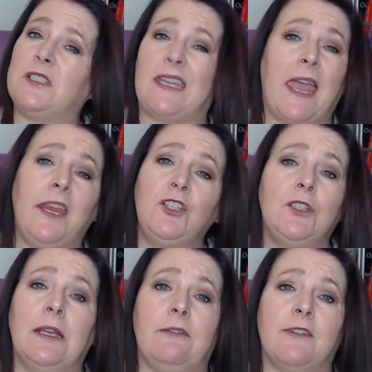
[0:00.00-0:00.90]

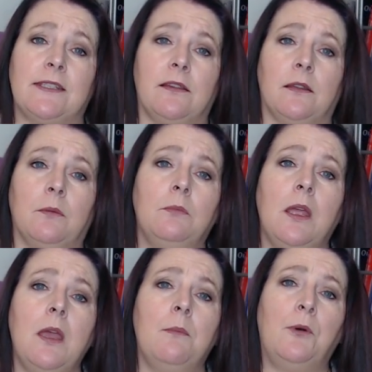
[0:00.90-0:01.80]
occasionally visit them,
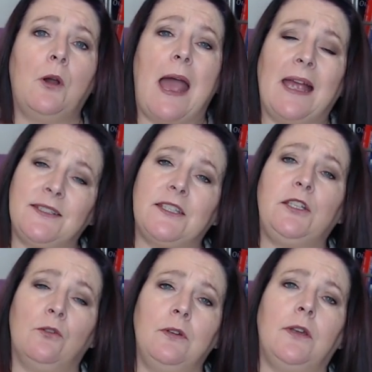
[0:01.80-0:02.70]
but as the
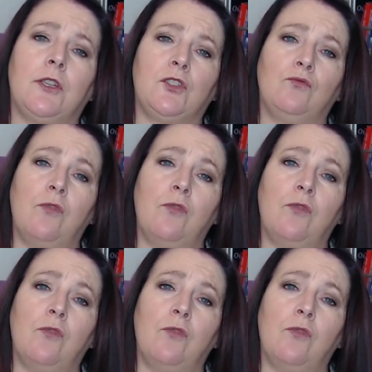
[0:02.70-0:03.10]
youngest,